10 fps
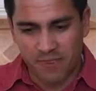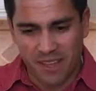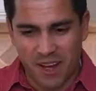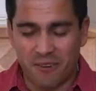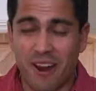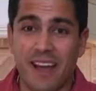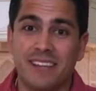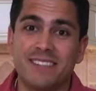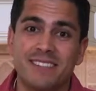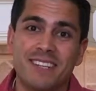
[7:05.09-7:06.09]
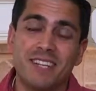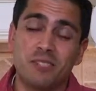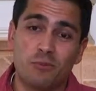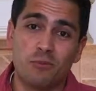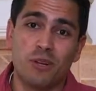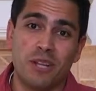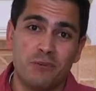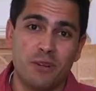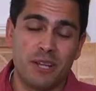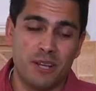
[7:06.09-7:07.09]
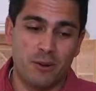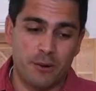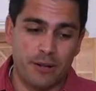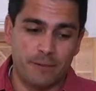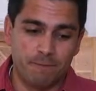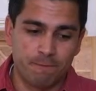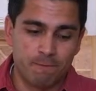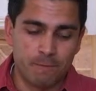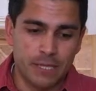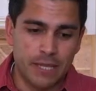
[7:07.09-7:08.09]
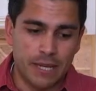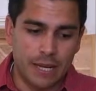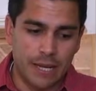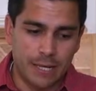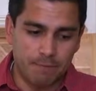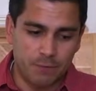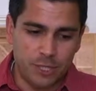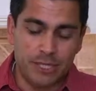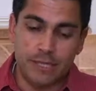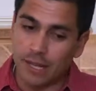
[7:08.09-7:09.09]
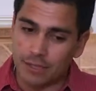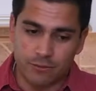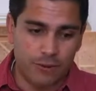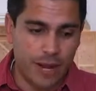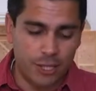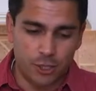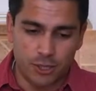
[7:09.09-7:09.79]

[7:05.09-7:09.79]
All right, it's a really, really good oil. You can tell it's fresh.